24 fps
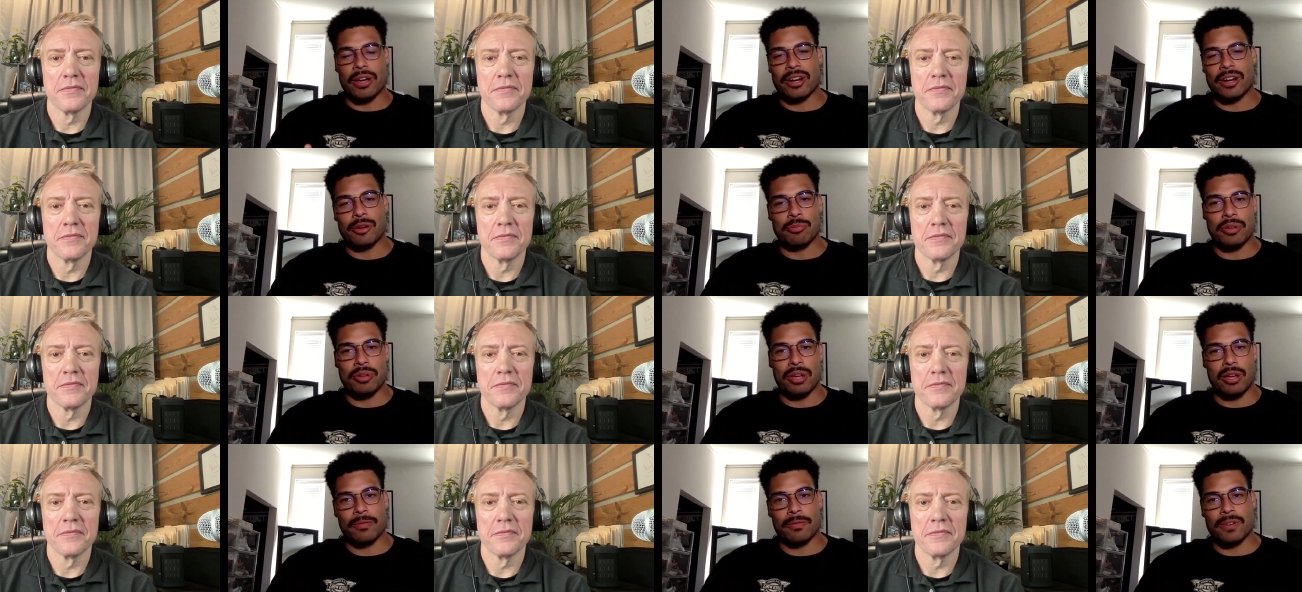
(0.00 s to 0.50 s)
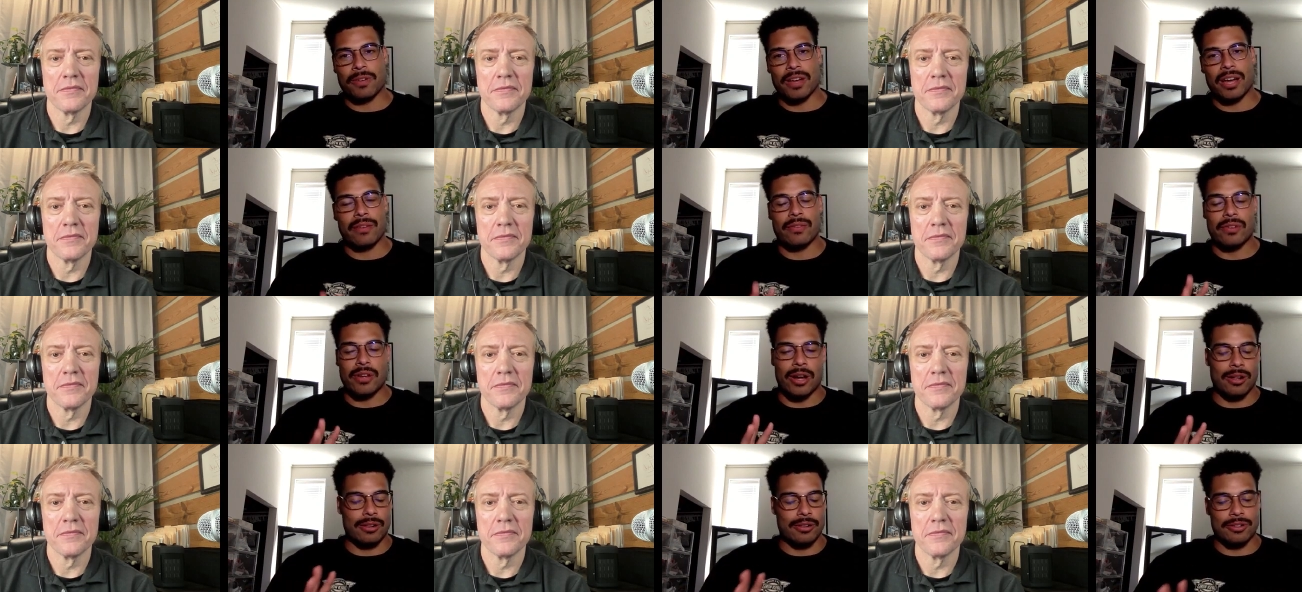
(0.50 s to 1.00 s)
Speaker 1: And,
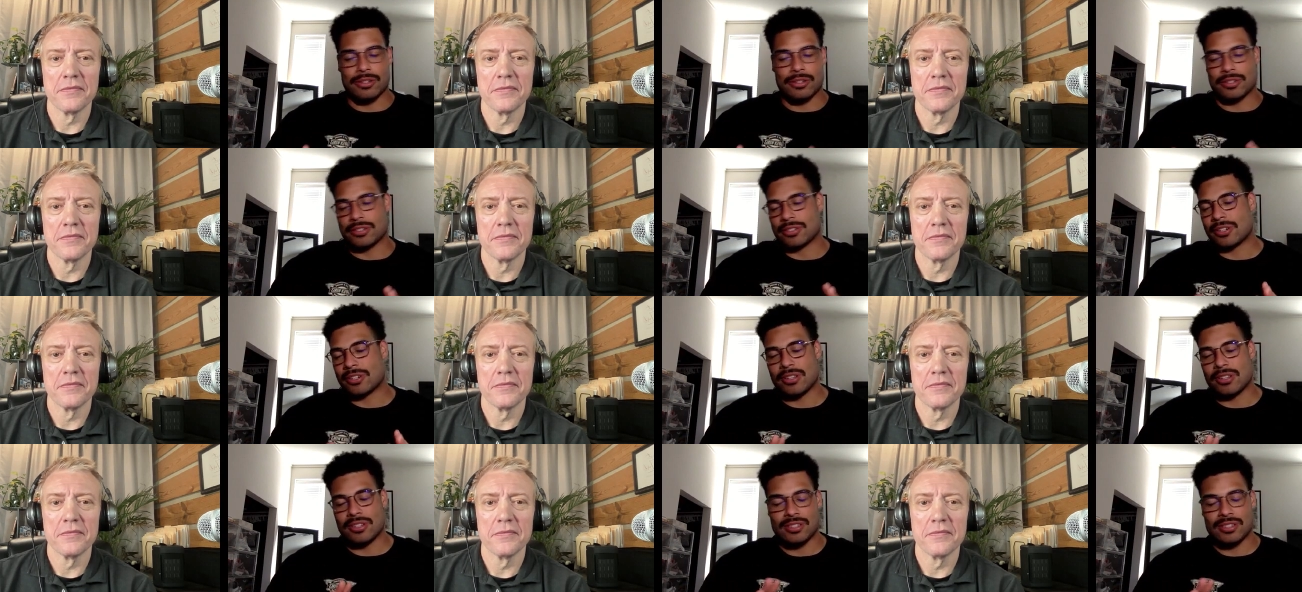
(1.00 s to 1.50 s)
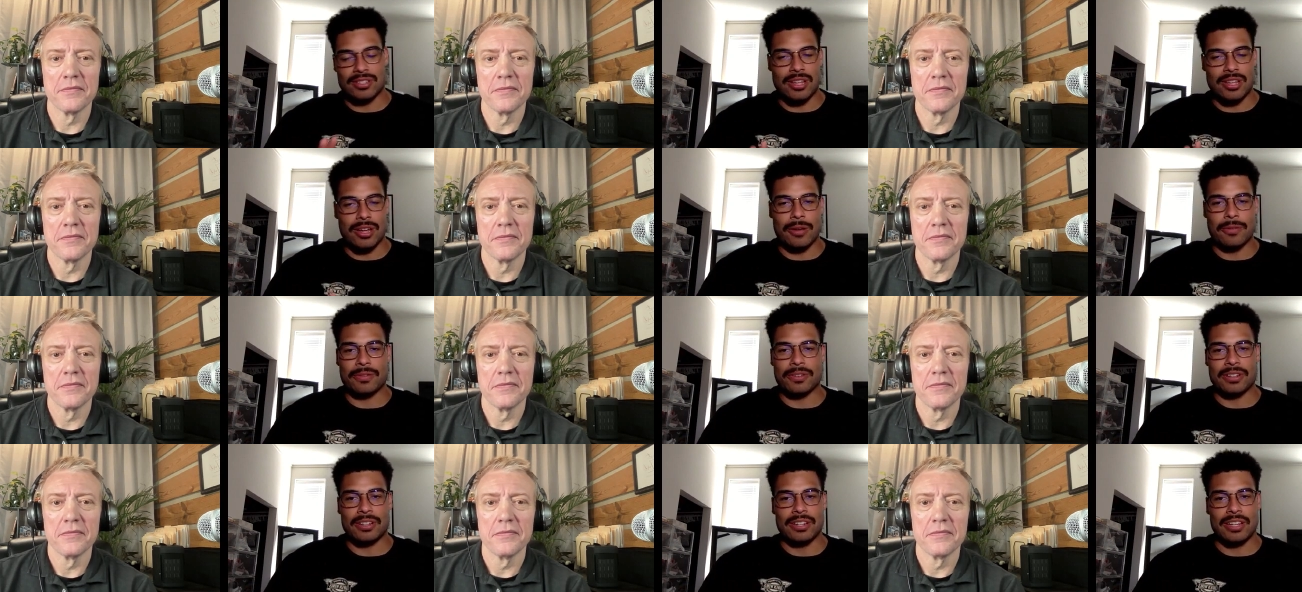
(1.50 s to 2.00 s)
you know, that stinks that
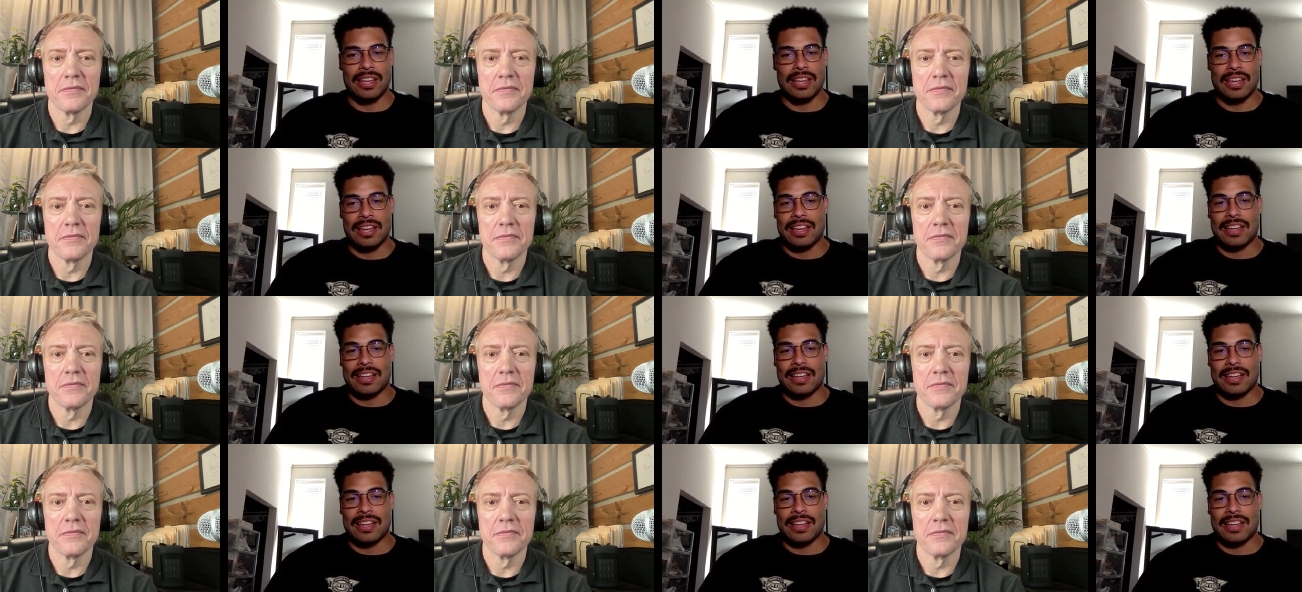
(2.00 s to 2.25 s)
they charge them.